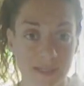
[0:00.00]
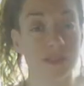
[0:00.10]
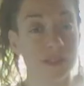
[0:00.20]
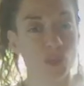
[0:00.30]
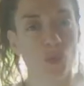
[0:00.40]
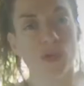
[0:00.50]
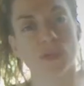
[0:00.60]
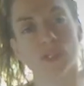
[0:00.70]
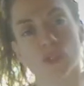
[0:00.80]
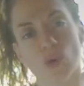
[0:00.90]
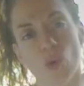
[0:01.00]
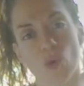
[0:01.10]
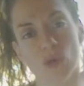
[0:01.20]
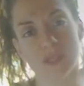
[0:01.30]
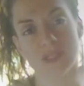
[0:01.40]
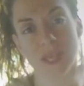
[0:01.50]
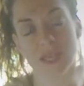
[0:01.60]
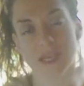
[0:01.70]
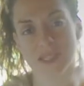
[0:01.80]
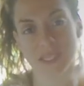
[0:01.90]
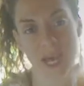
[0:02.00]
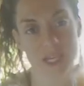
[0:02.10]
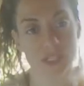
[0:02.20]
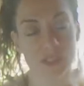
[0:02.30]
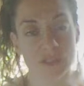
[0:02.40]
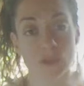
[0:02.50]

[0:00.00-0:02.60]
This is where the soul is getting attached